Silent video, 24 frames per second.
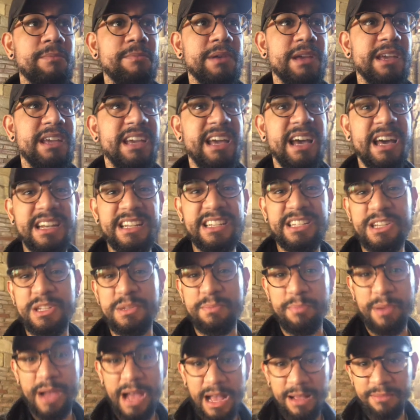It kind of
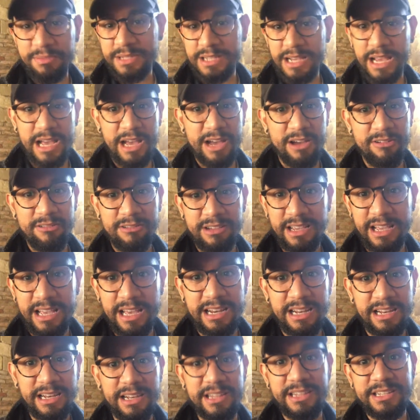just pops out. It
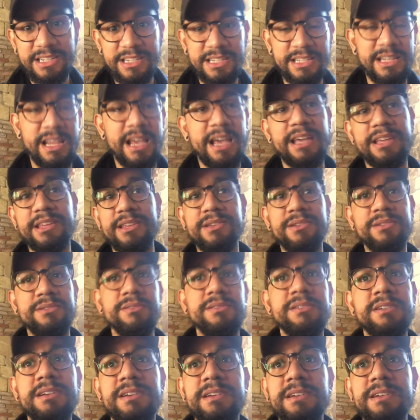kind of lunges at you.